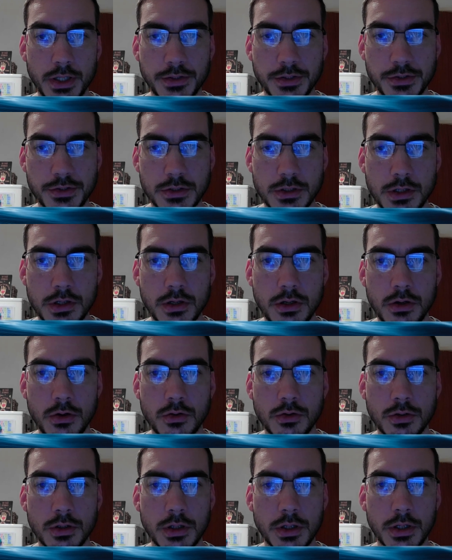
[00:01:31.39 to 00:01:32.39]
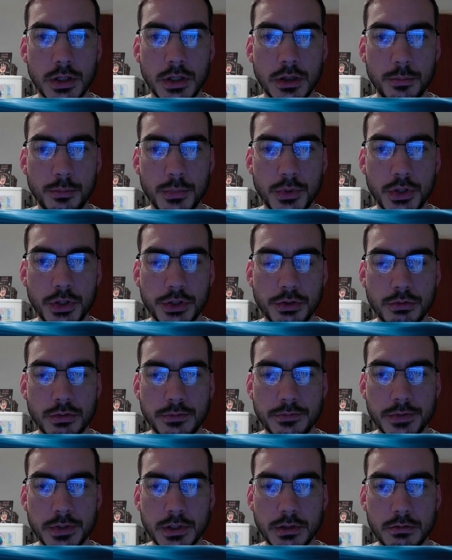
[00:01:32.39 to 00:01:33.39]
This is a long Mercury
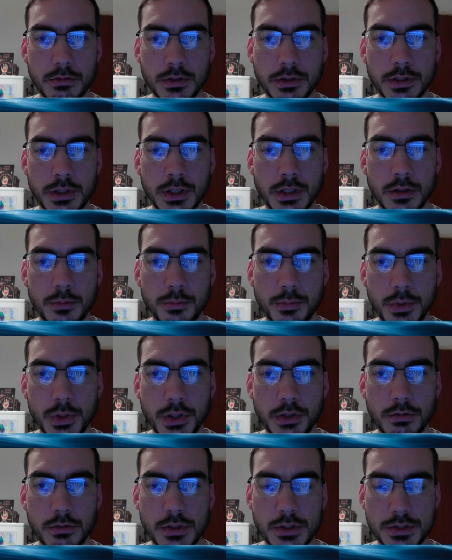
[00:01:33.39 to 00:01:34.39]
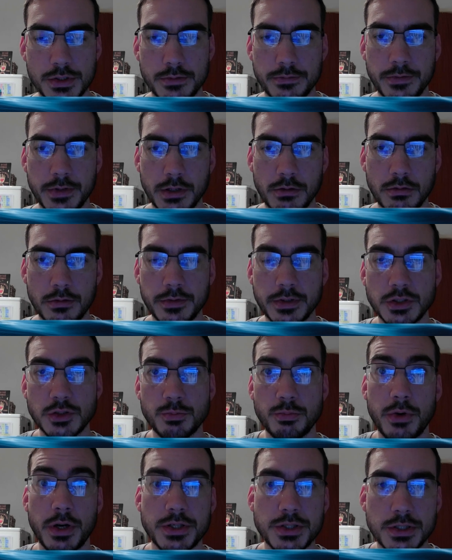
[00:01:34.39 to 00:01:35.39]
finger, and Mercury is the finger of
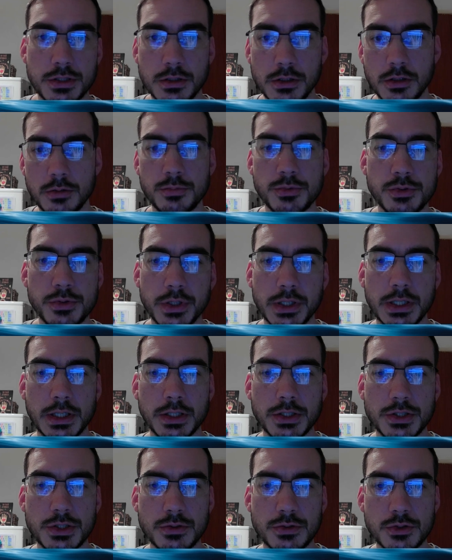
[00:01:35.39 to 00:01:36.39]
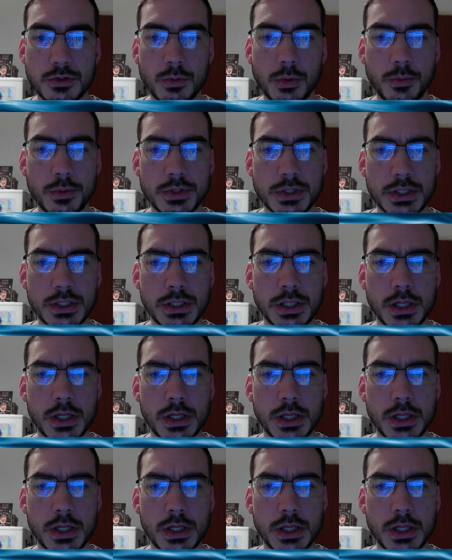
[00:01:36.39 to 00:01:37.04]
expression and communication. So when we see